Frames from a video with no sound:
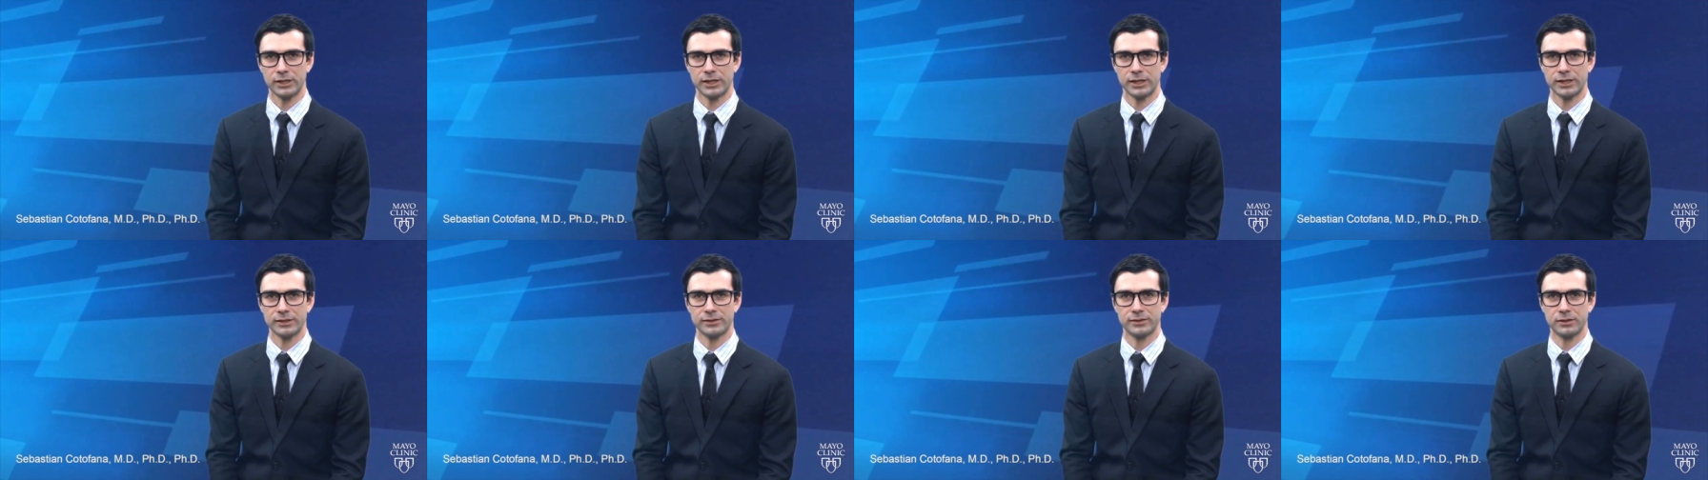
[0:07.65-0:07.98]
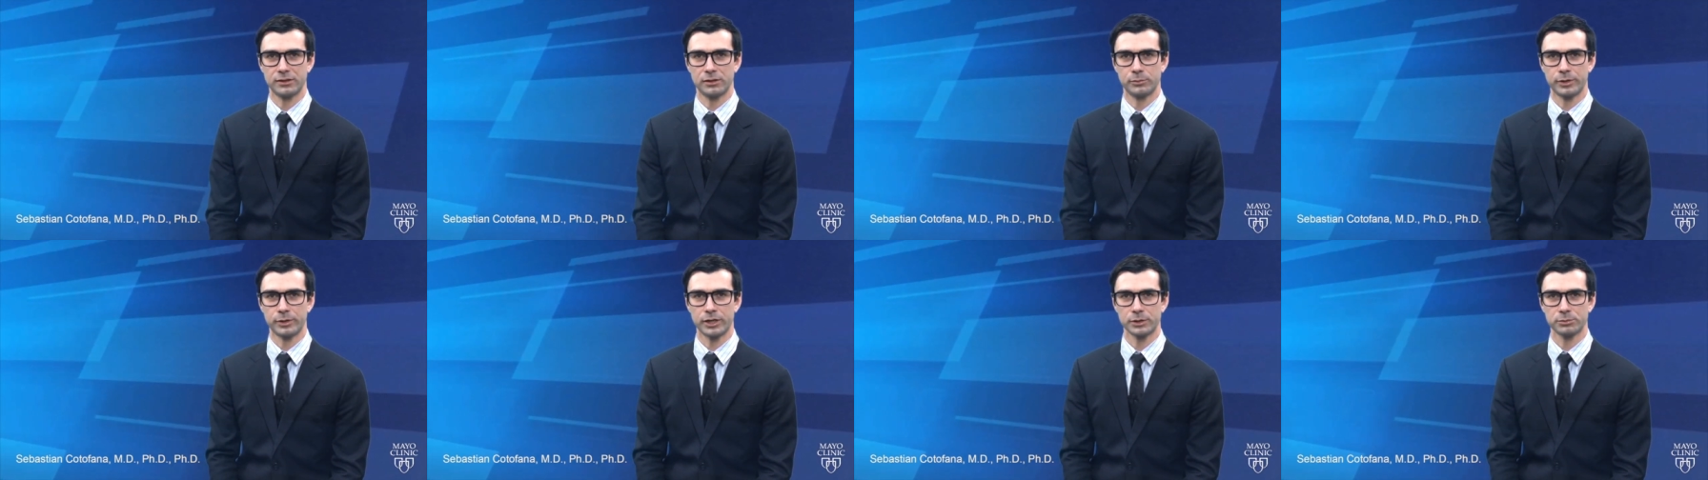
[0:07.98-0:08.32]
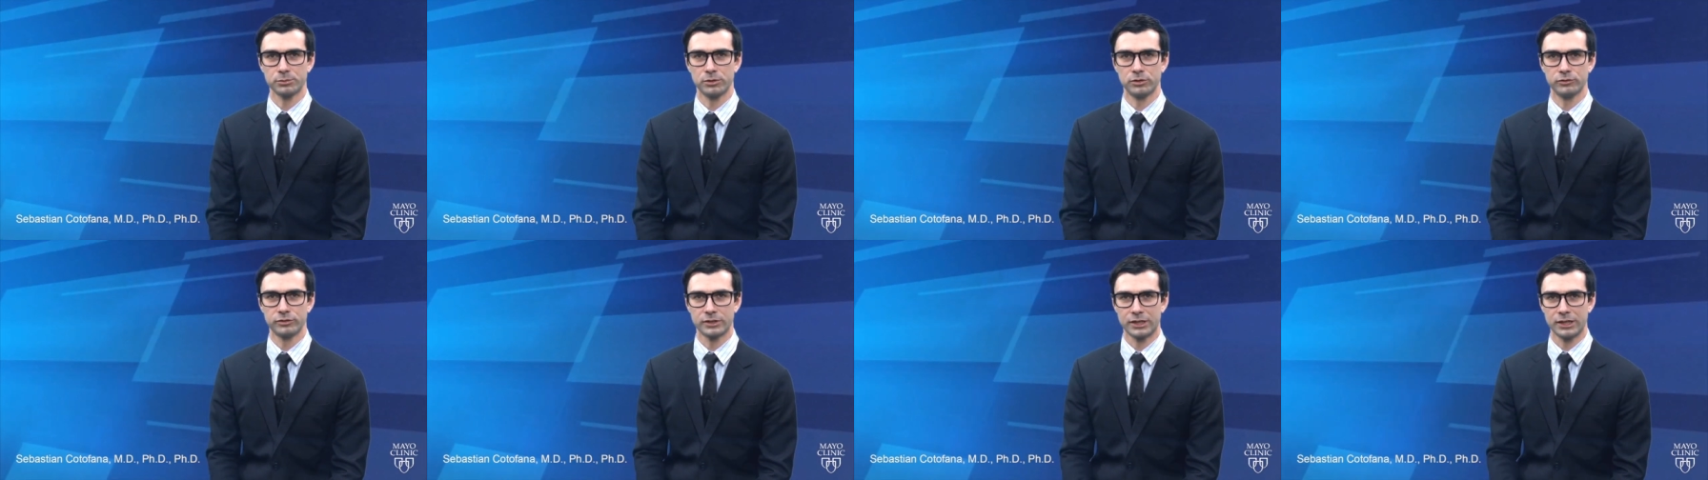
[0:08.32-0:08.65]
at the
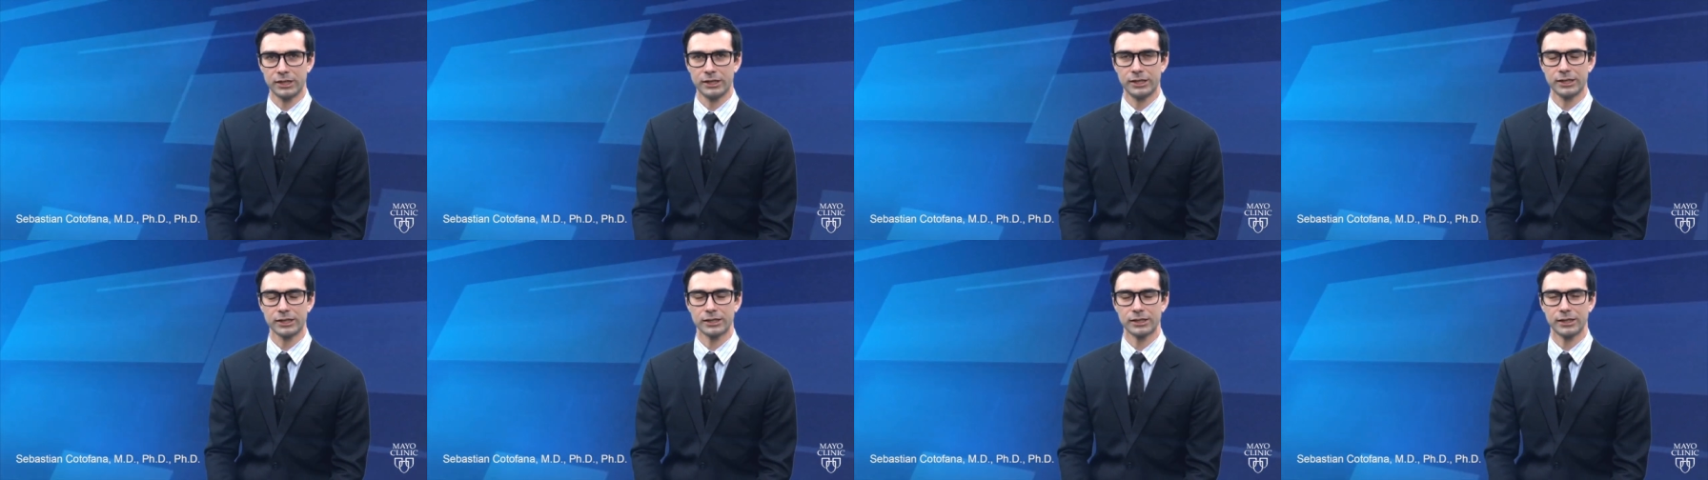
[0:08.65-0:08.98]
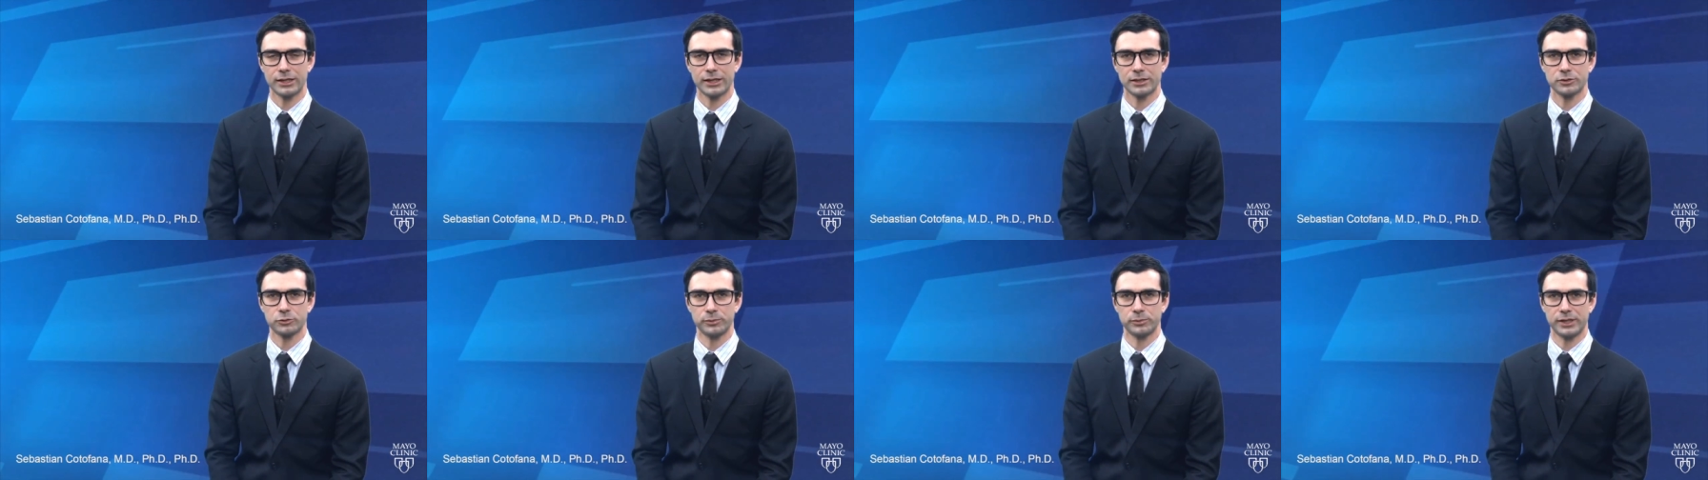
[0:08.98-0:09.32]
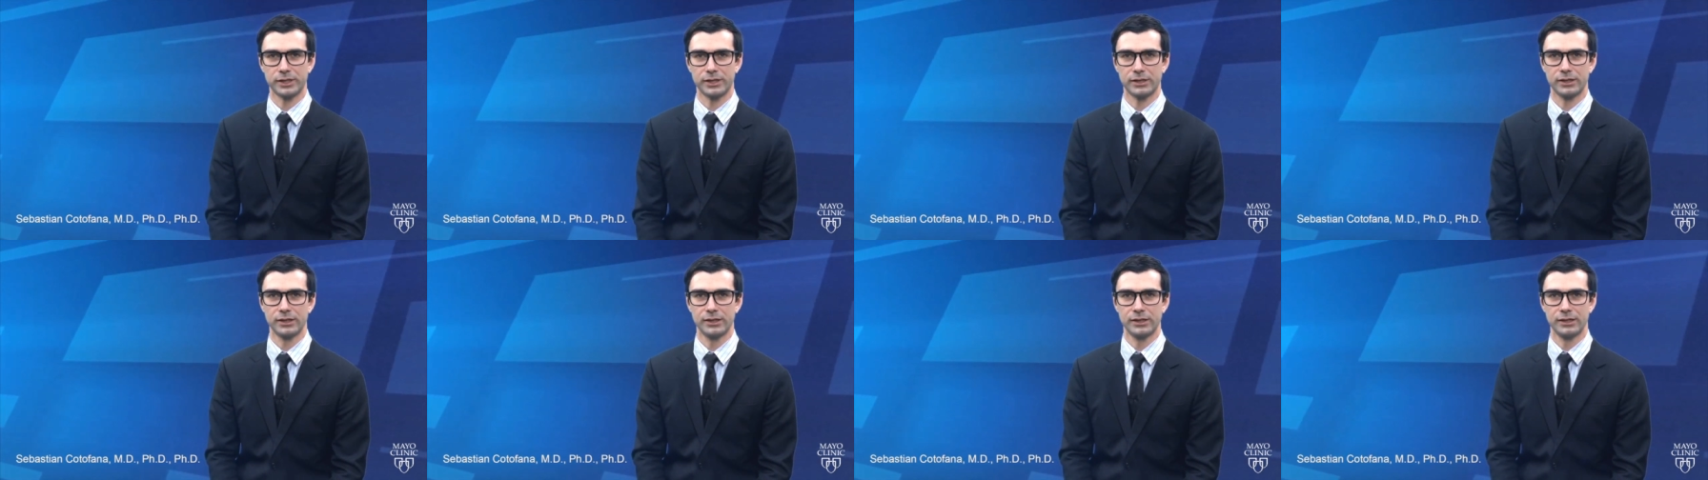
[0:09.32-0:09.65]
Department of Clinical
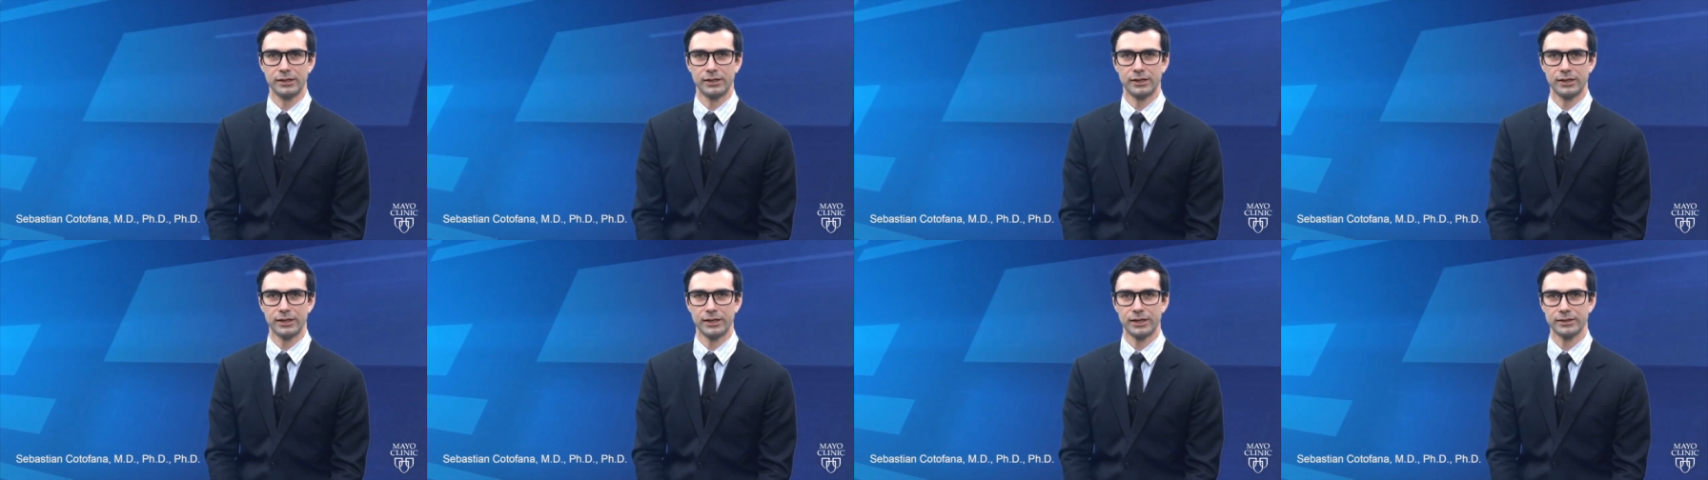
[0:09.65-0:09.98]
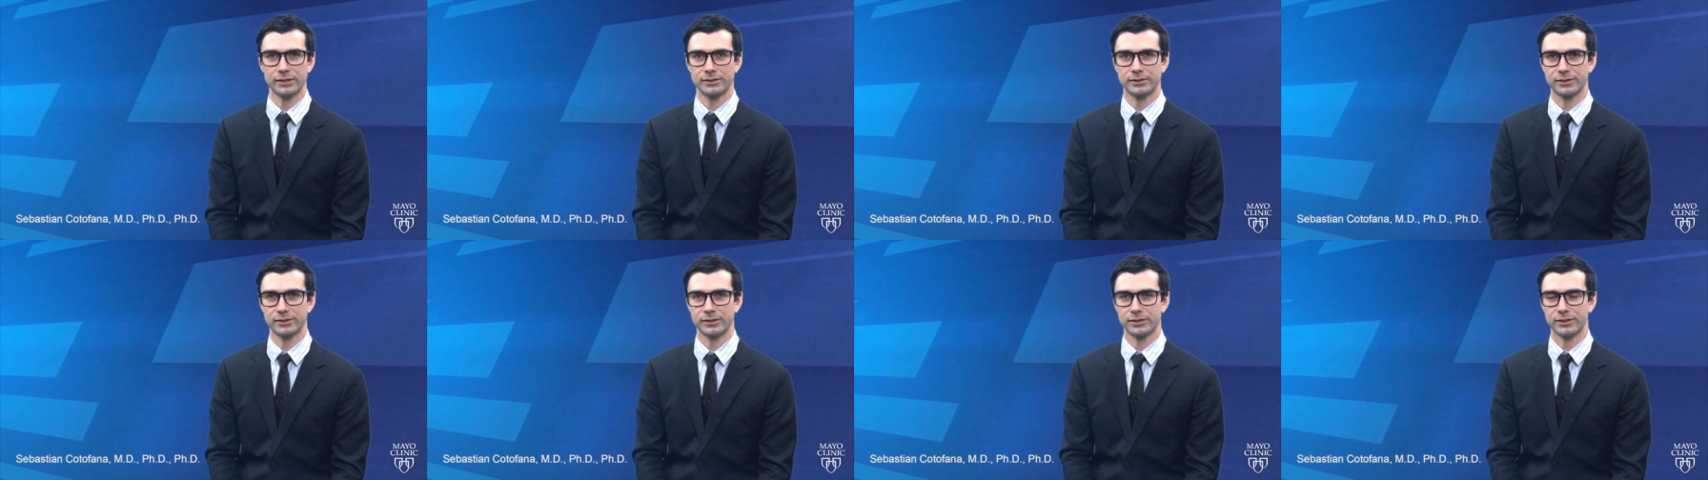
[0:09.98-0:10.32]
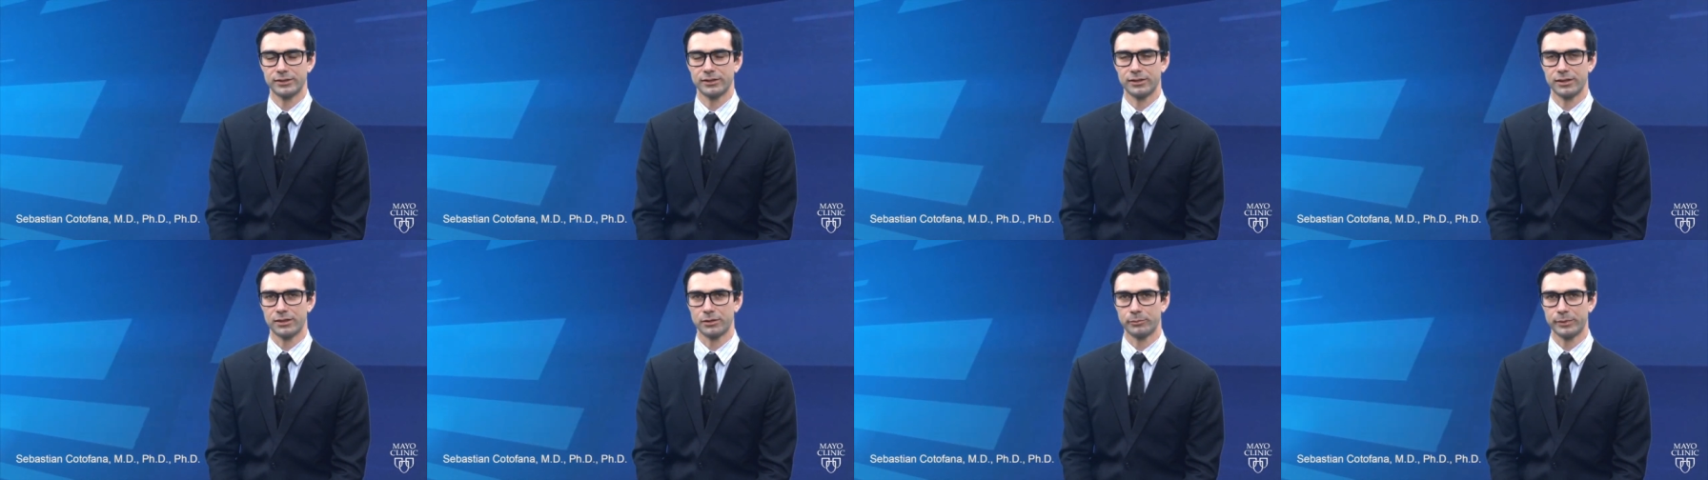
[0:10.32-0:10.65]
Anatomy at
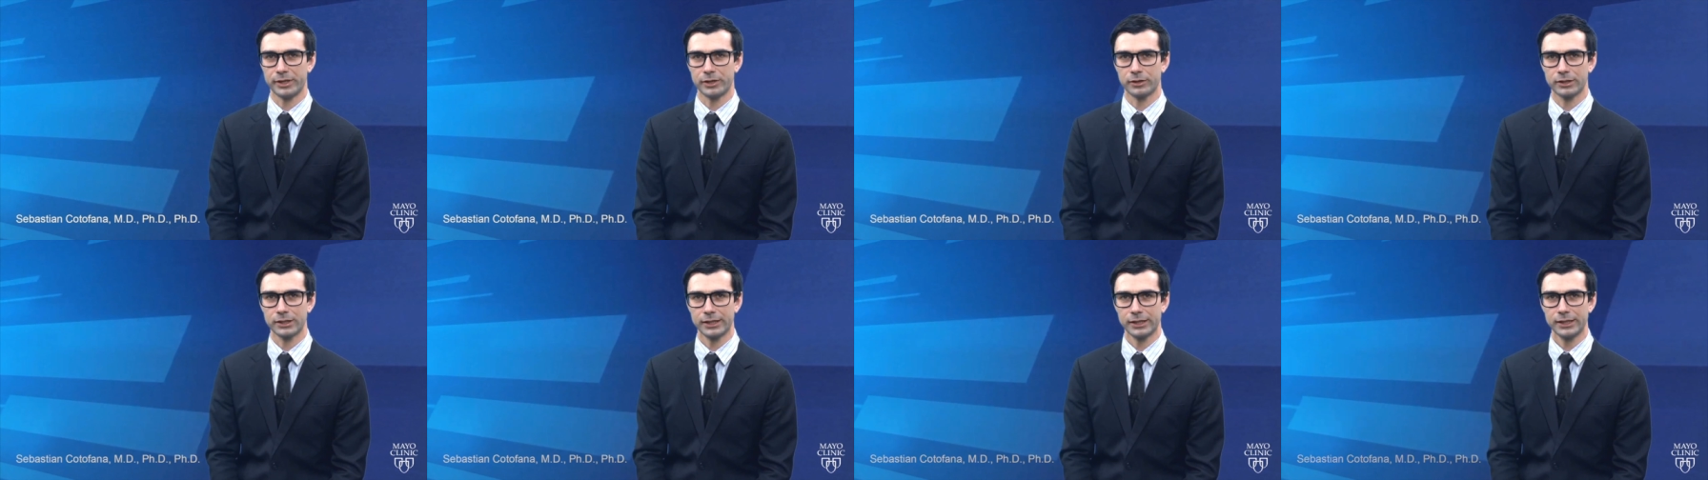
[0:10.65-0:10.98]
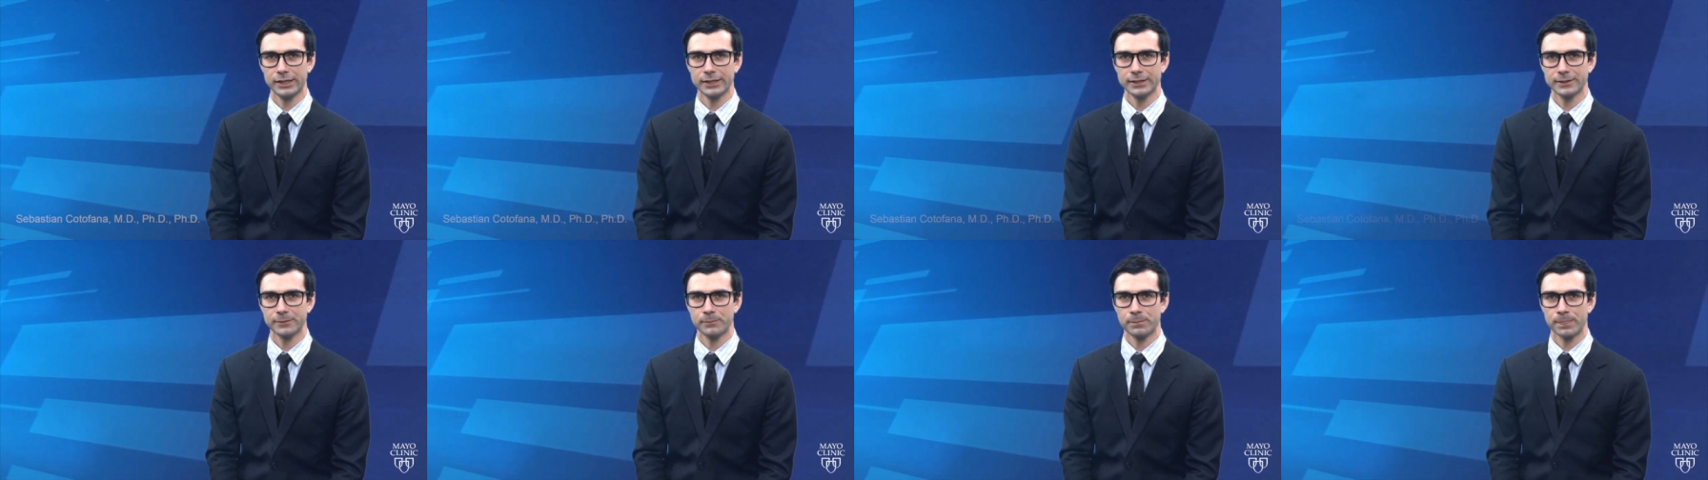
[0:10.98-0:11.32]
uh, the Mayo Clinic.